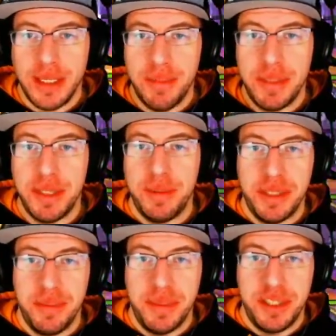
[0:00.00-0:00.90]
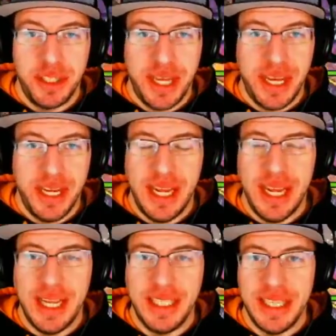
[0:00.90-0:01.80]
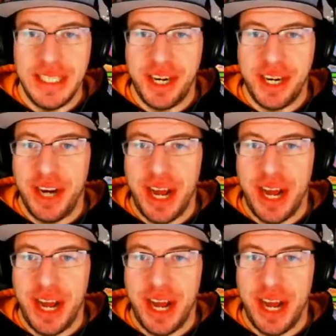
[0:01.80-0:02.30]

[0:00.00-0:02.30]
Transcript: Mr. Taint, is there